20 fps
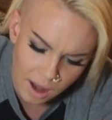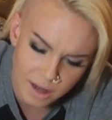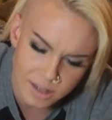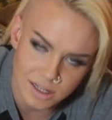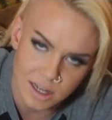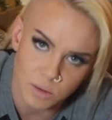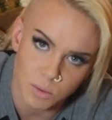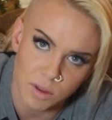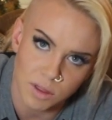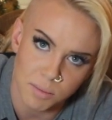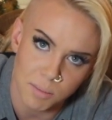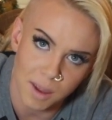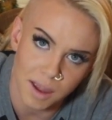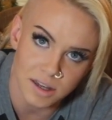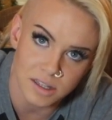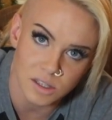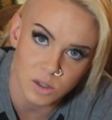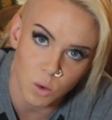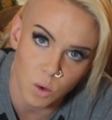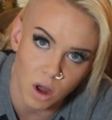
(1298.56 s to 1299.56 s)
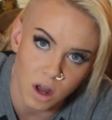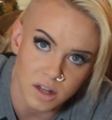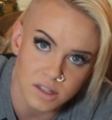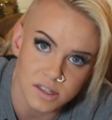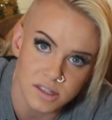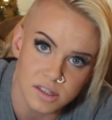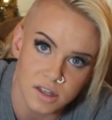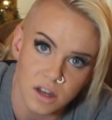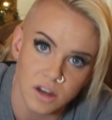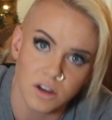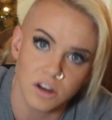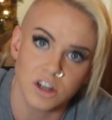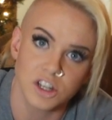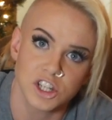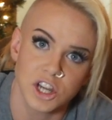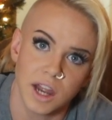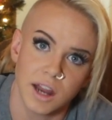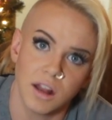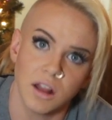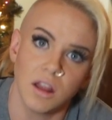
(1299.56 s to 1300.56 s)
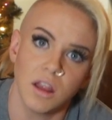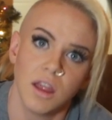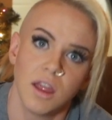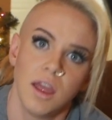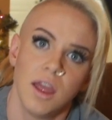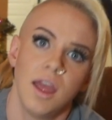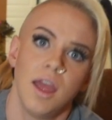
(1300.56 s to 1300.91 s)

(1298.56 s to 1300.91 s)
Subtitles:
I did with Meg Squats on her channel.